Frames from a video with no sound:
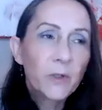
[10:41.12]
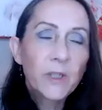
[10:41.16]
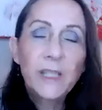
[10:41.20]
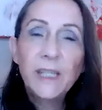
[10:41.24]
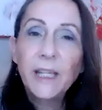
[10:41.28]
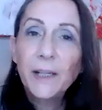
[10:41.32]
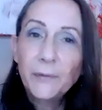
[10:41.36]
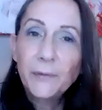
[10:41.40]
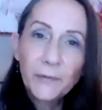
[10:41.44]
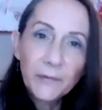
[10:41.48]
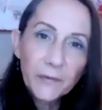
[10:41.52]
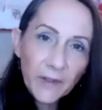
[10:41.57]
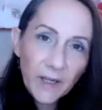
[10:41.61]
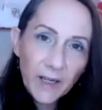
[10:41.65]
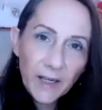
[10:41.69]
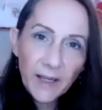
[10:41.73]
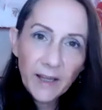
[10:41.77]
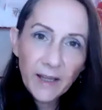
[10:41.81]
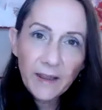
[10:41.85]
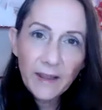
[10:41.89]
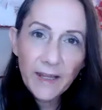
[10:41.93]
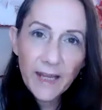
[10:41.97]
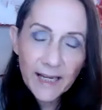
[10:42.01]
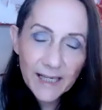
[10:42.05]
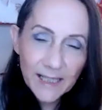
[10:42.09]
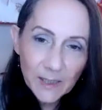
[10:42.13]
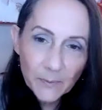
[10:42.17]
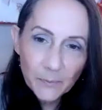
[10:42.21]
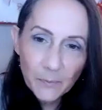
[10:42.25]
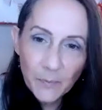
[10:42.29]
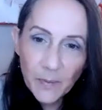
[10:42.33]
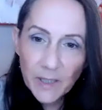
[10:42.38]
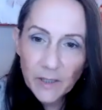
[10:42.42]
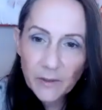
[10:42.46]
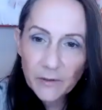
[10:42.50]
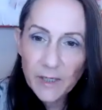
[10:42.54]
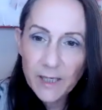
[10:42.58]
different
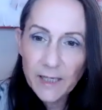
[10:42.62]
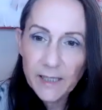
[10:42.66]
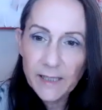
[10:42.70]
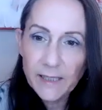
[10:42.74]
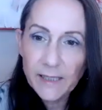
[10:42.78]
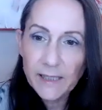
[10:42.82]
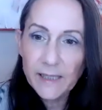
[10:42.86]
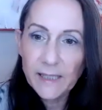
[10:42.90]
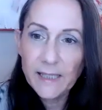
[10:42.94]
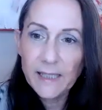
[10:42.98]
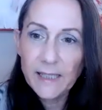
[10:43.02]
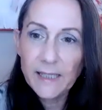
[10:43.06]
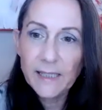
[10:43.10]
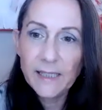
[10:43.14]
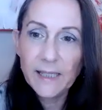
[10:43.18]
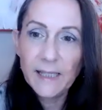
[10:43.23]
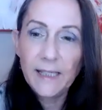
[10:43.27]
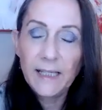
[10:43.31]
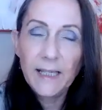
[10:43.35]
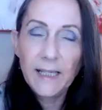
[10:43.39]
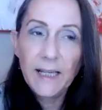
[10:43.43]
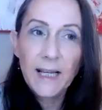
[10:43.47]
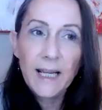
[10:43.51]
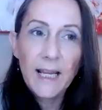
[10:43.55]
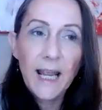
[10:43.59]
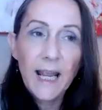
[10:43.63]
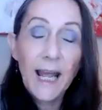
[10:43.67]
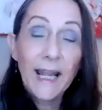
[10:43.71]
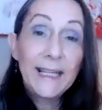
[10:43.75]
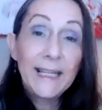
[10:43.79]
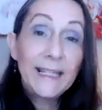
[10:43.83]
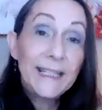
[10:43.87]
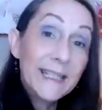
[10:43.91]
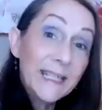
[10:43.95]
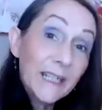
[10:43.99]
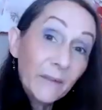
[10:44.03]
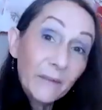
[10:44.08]
experiences
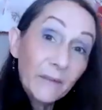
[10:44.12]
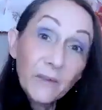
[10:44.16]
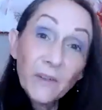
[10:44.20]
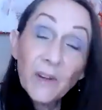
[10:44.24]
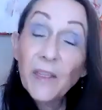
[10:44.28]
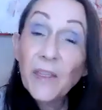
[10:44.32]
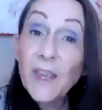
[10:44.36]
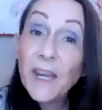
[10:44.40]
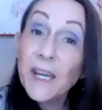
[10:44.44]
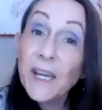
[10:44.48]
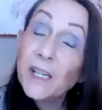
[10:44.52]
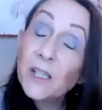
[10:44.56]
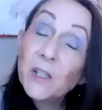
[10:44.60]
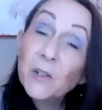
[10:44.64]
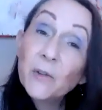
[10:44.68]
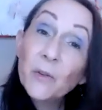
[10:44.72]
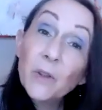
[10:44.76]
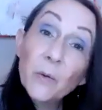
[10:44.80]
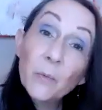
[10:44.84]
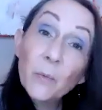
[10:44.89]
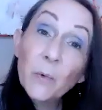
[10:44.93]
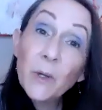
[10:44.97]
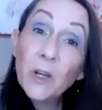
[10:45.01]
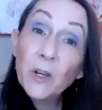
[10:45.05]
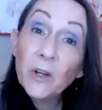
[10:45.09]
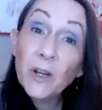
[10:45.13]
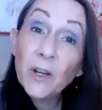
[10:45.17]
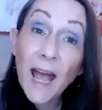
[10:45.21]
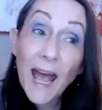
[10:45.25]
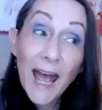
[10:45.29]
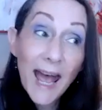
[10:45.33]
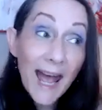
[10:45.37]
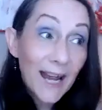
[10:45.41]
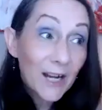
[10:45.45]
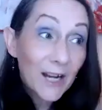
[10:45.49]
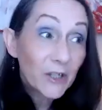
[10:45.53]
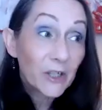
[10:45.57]
and different things, so that we could
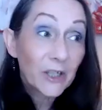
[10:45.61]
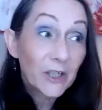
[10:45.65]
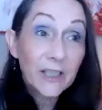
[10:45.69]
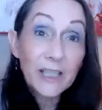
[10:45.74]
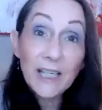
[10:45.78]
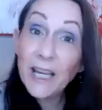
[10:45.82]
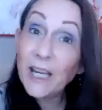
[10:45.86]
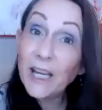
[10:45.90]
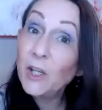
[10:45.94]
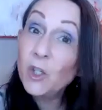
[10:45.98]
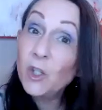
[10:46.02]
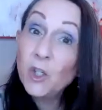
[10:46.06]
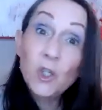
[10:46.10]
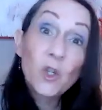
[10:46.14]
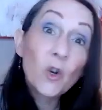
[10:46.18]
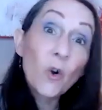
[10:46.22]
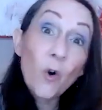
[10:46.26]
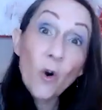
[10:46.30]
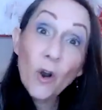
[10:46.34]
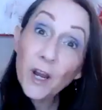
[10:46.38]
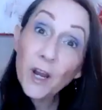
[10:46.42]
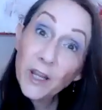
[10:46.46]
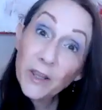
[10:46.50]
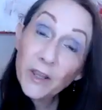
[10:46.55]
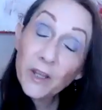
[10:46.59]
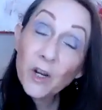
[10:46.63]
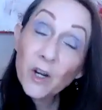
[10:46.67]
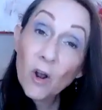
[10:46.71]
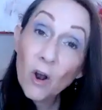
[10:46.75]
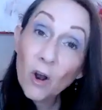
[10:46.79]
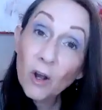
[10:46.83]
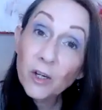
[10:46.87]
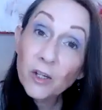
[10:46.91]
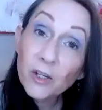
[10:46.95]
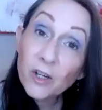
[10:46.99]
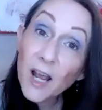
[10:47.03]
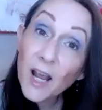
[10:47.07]
actually enjoy the
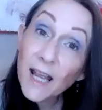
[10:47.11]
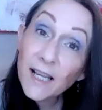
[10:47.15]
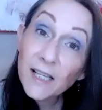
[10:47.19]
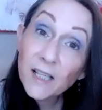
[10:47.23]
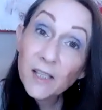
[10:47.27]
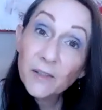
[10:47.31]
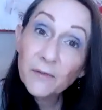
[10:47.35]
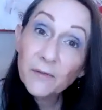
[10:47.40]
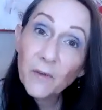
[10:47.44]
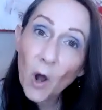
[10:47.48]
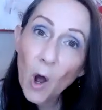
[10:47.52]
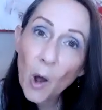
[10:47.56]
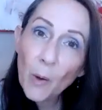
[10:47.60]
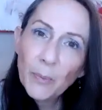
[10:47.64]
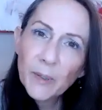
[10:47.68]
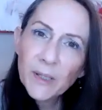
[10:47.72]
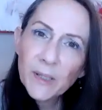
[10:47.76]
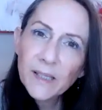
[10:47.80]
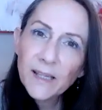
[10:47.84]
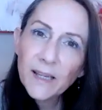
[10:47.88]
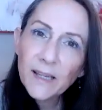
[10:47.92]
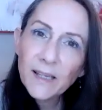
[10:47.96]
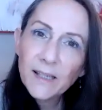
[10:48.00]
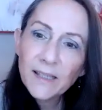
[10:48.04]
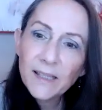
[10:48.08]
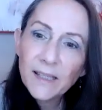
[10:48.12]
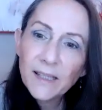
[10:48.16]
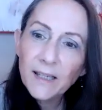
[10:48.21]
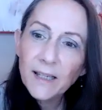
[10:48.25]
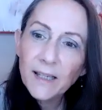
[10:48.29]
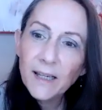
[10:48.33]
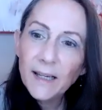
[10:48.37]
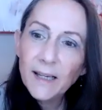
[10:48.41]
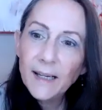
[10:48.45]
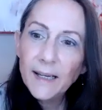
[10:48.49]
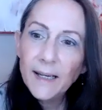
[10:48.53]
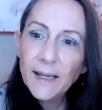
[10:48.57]
contrast of opposite,
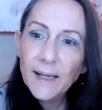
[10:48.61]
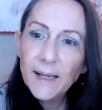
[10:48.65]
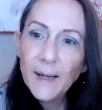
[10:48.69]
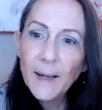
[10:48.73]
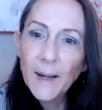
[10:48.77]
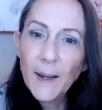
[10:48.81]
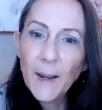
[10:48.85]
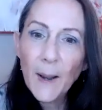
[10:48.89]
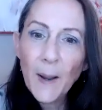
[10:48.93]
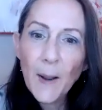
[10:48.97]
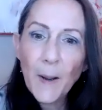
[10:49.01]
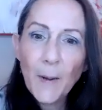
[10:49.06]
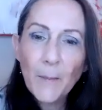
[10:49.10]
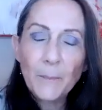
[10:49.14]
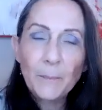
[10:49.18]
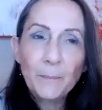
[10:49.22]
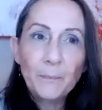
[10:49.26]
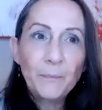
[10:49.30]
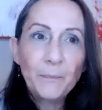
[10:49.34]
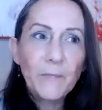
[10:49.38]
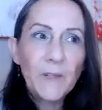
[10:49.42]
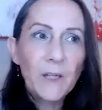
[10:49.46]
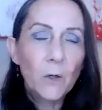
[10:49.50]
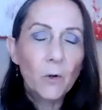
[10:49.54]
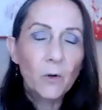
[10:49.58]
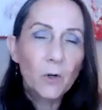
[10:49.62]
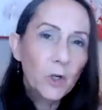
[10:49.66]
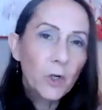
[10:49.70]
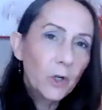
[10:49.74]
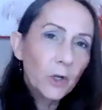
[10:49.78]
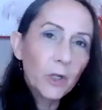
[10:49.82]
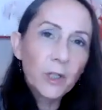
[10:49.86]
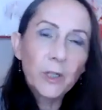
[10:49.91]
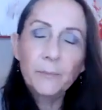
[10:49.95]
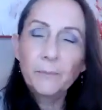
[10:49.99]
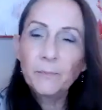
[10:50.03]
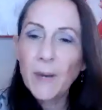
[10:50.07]

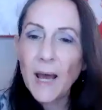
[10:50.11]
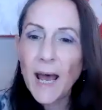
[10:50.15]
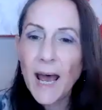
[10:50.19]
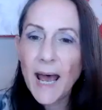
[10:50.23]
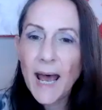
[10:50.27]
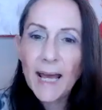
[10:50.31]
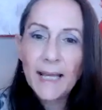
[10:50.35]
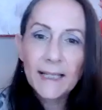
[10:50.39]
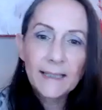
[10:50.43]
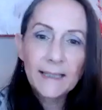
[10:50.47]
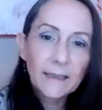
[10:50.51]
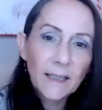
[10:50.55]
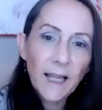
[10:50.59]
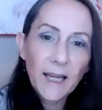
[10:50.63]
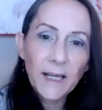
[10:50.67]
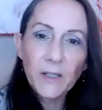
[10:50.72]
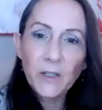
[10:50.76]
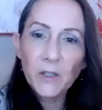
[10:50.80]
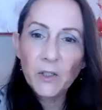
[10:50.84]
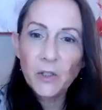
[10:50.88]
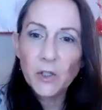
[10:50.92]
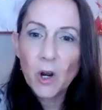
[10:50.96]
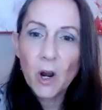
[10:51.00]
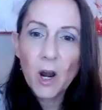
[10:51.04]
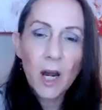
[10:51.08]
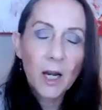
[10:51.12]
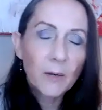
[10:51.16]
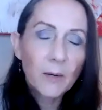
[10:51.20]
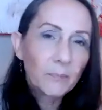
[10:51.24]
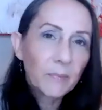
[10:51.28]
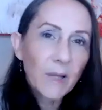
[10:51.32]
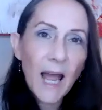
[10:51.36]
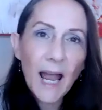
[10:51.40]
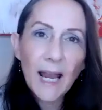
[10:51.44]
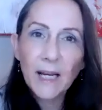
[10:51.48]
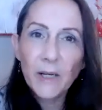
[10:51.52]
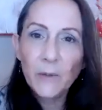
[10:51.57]
good and bad, light and dark,
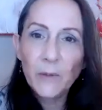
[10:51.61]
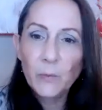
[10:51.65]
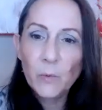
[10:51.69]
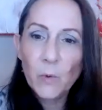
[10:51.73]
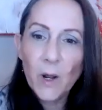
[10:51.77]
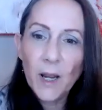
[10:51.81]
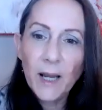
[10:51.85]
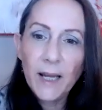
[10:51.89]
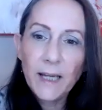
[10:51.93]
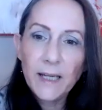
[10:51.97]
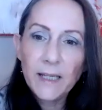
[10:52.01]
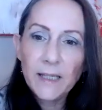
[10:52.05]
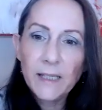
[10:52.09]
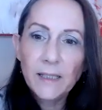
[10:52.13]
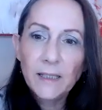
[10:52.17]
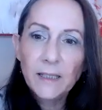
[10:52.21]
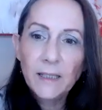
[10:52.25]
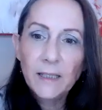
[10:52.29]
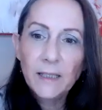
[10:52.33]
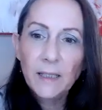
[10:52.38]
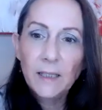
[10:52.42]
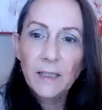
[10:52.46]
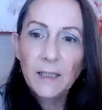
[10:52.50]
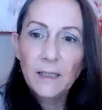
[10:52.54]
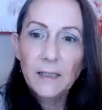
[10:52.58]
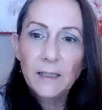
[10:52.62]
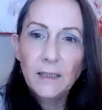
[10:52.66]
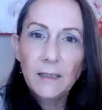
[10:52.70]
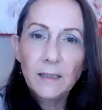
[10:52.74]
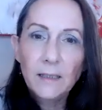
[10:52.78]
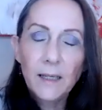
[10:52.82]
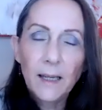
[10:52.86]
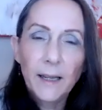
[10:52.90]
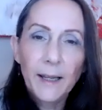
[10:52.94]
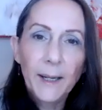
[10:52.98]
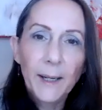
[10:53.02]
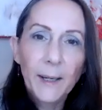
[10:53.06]
black and white.
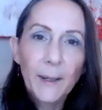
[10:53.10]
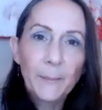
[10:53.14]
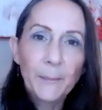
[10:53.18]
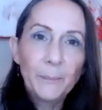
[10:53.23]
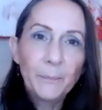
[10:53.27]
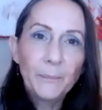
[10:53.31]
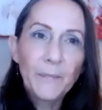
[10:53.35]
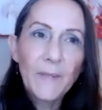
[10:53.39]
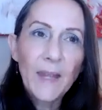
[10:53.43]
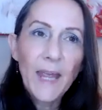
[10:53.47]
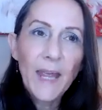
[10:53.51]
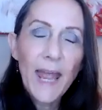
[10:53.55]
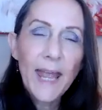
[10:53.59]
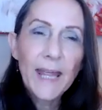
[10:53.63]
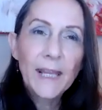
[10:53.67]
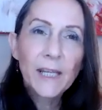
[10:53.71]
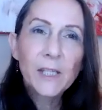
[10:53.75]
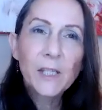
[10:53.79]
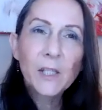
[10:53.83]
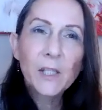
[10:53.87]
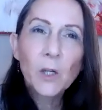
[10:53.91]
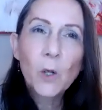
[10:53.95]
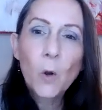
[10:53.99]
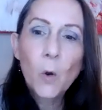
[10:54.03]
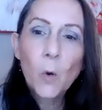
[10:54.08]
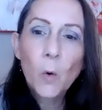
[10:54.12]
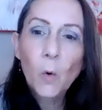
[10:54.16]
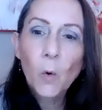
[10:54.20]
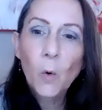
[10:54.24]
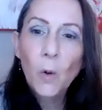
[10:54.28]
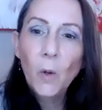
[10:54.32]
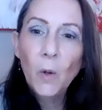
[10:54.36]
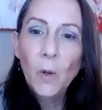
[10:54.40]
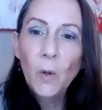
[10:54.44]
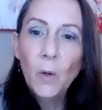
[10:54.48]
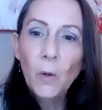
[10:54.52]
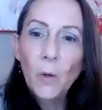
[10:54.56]
And so
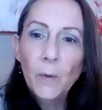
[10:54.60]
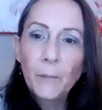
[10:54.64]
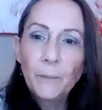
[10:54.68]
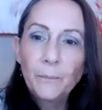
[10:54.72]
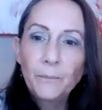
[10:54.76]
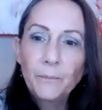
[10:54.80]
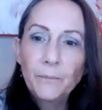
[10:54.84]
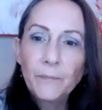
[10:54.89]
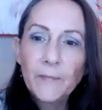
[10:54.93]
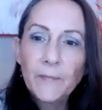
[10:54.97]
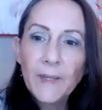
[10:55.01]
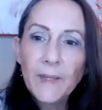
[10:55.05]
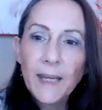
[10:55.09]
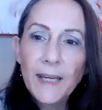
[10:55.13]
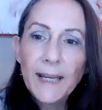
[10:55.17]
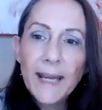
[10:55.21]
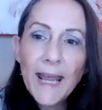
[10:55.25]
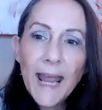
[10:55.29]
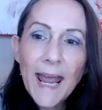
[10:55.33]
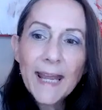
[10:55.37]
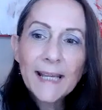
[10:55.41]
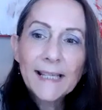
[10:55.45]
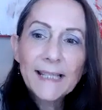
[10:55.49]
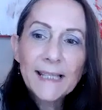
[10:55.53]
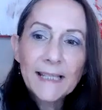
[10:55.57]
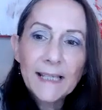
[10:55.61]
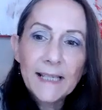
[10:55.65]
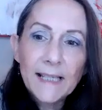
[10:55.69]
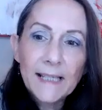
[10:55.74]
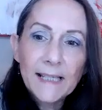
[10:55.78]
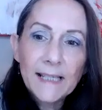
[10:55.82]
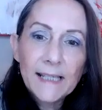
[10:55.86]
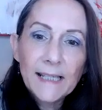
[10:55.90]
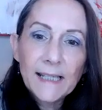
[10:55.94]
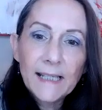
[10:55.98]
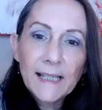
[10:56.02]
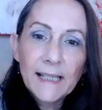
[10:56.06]
in
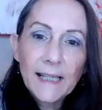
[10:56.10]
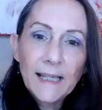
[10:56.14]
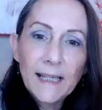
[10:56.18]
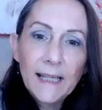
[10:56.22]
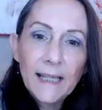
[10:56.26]
essence,